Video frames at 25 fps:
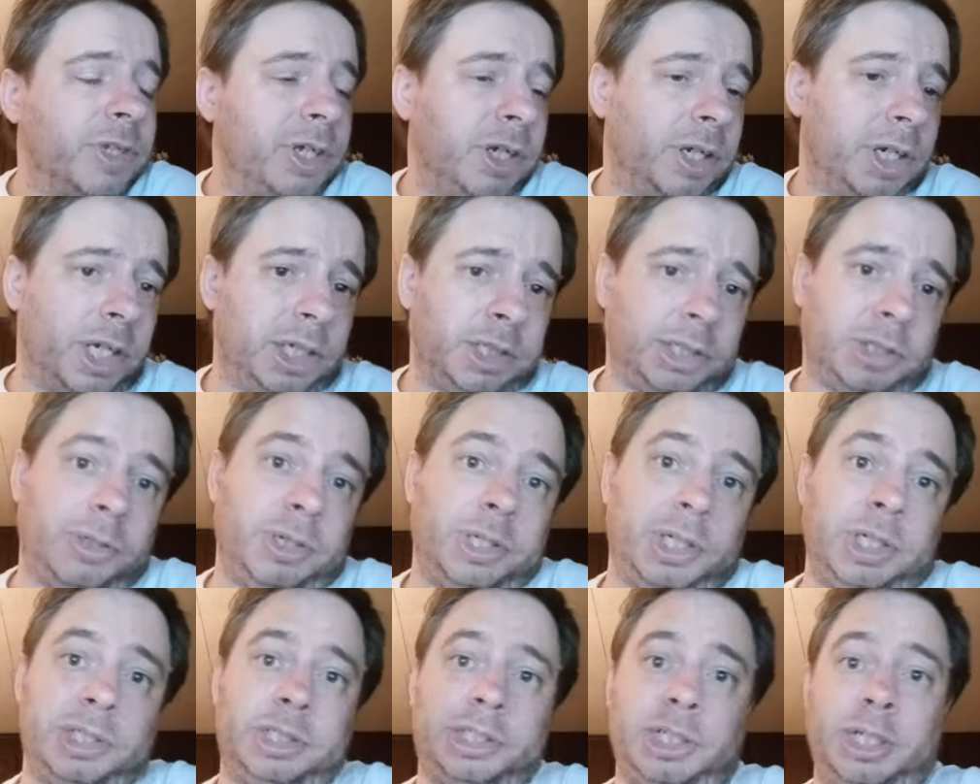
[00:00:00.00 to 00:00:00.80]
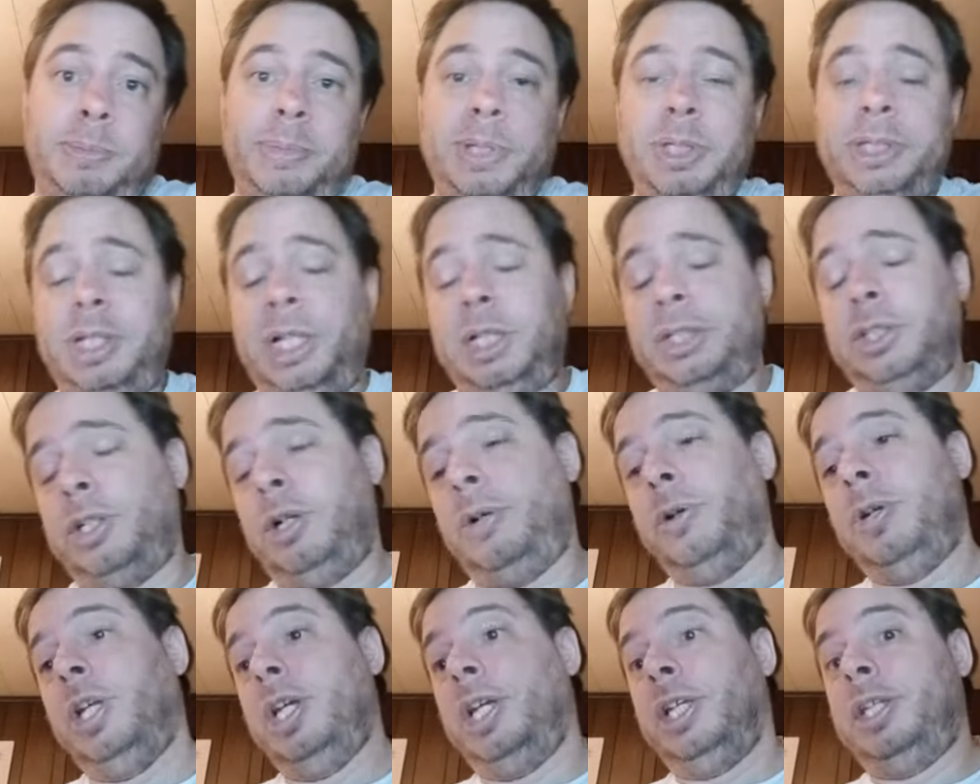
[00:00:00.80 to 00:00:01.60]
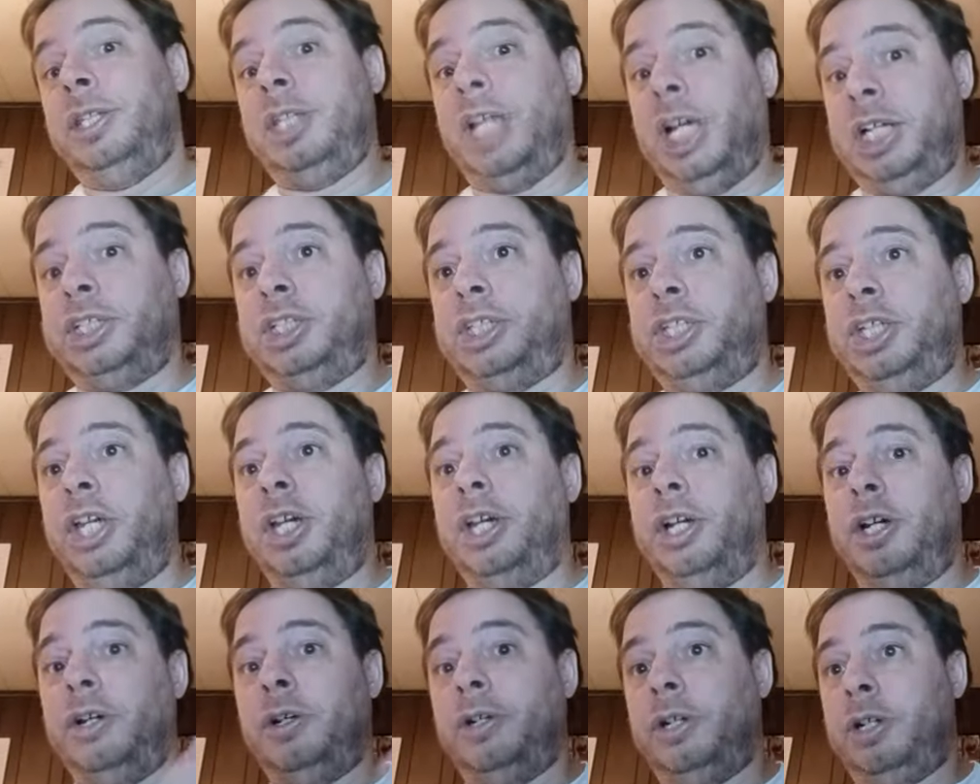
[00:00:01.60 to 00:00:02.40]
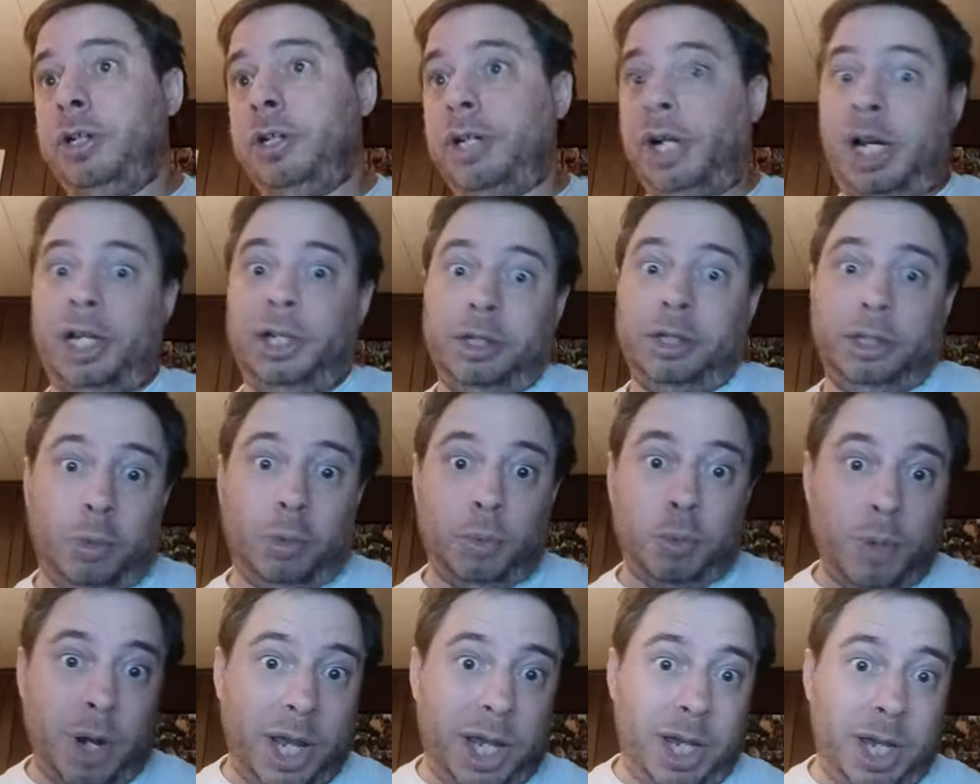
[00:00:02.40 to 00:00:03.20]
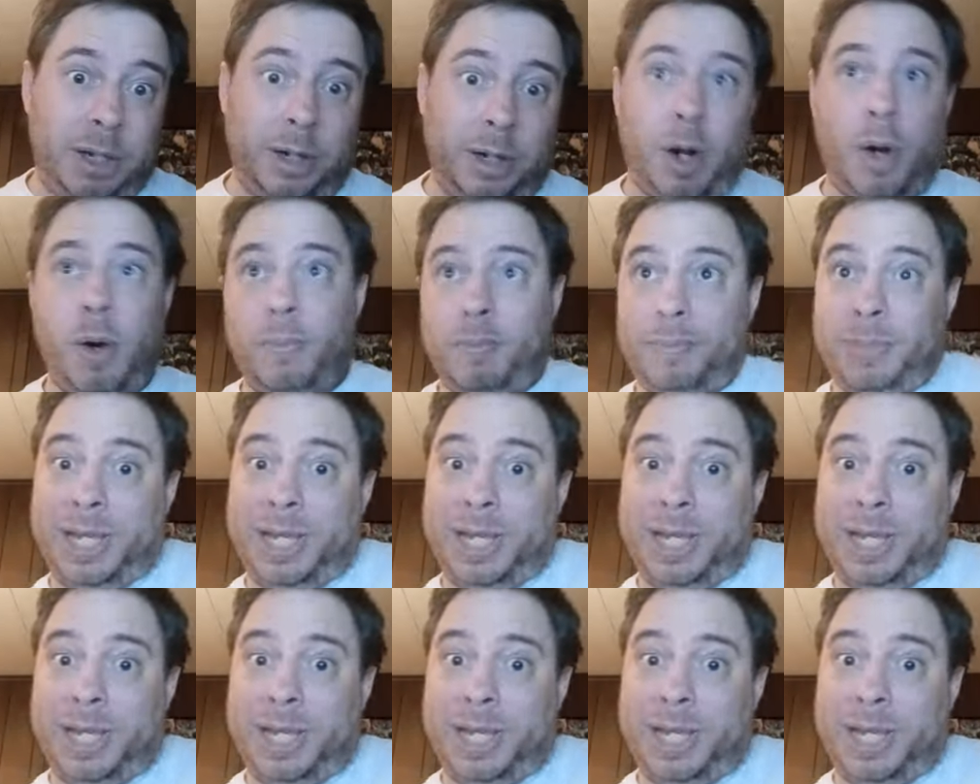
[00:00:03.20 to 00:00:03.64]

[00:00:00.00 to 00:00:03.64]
And that's all I got to say about that. So, next year, I don't know when.